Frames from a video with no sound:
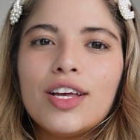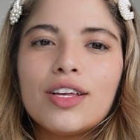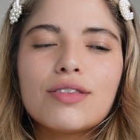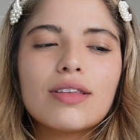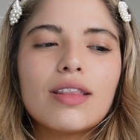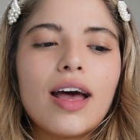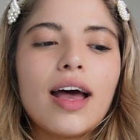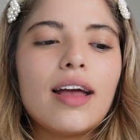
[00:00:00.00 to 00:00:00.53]

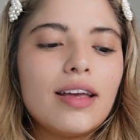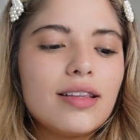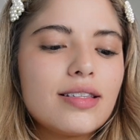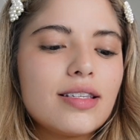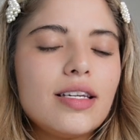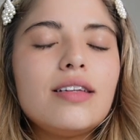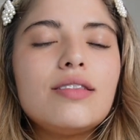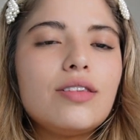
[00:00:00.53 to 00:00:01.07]
so that it's
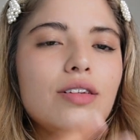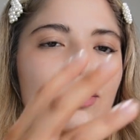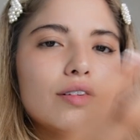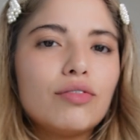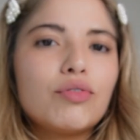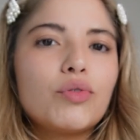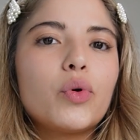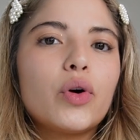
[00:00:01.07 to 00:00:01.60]
easier
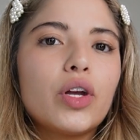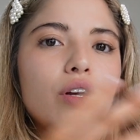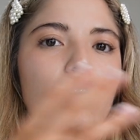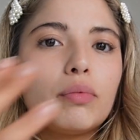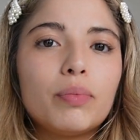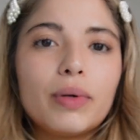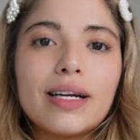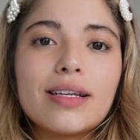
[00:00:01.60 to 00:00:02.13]
for your
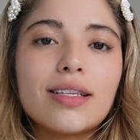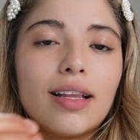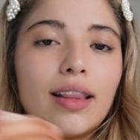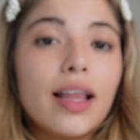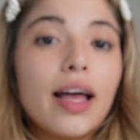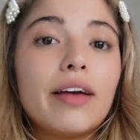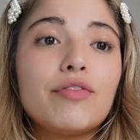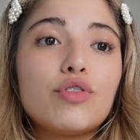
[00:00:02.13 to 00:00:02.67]
present
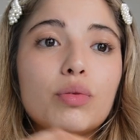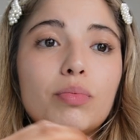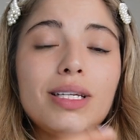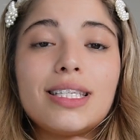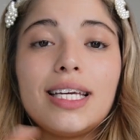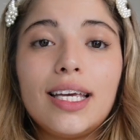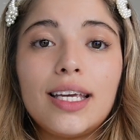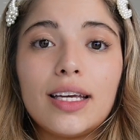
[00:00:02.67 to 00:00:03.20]
life to be
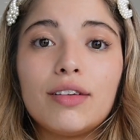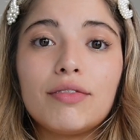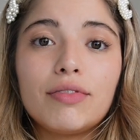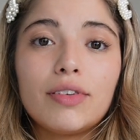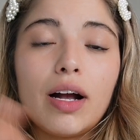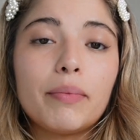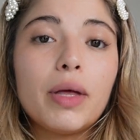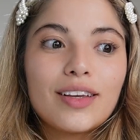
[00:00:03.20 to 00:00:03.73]
taken
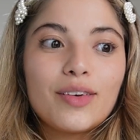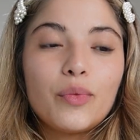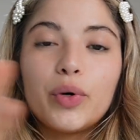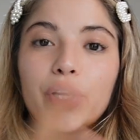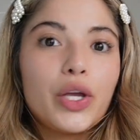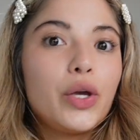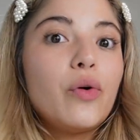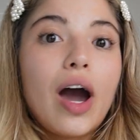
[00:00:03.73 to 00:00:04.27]
from
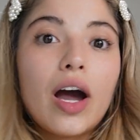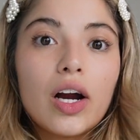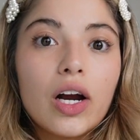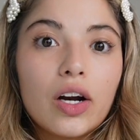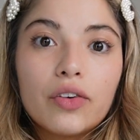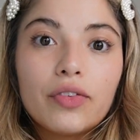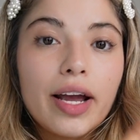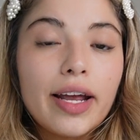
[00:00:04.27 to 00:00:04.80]
where you
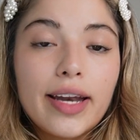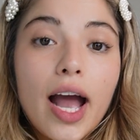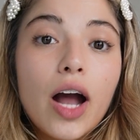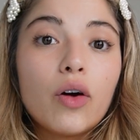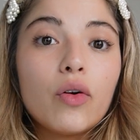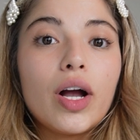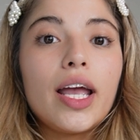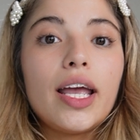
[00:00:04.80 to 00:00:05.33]
are right
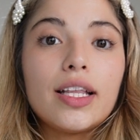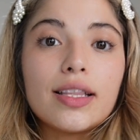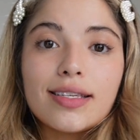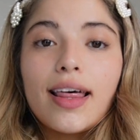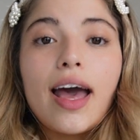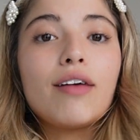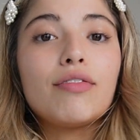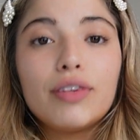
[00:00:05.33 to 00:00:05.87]
now into
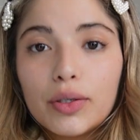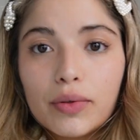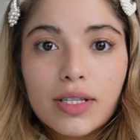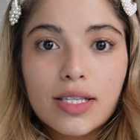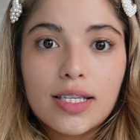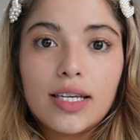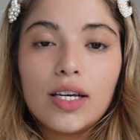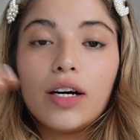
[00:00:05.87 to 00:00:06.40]
that
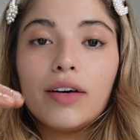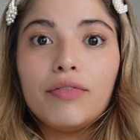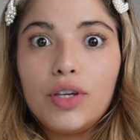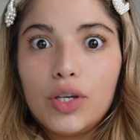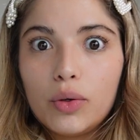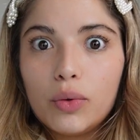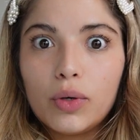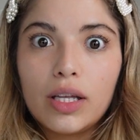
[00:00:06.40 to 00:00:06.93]
frequency of
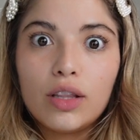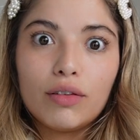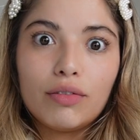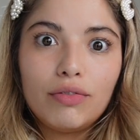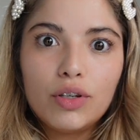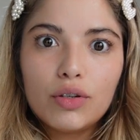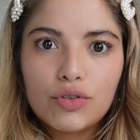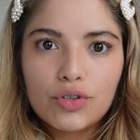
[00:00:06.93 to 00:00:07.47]
you in the
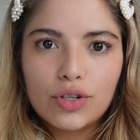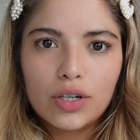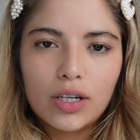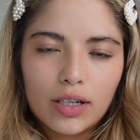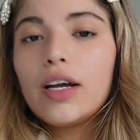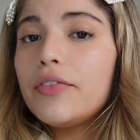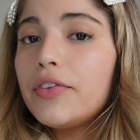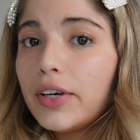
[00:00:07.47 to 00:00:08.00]

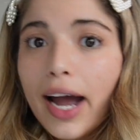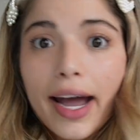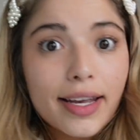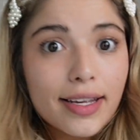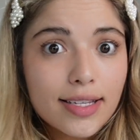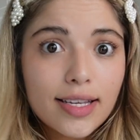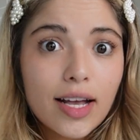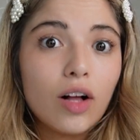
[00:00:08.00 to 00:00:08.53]
future, of your
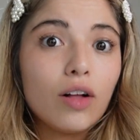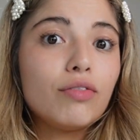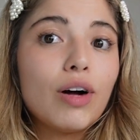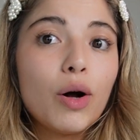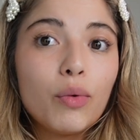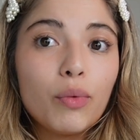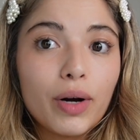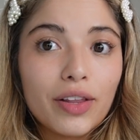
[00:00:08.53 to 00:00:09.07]
highest
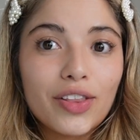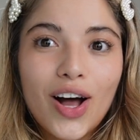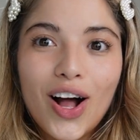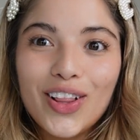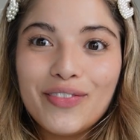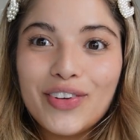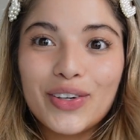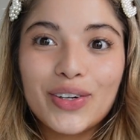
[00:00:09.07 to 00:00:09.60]
self, with
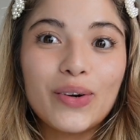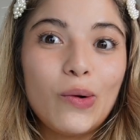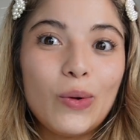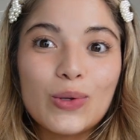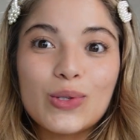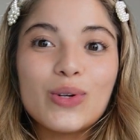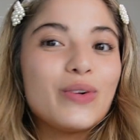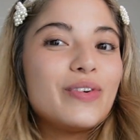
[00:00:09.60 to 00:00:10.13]
all of your
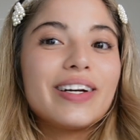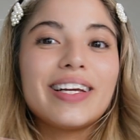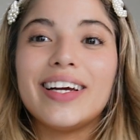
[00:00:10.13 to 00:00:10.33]
goals already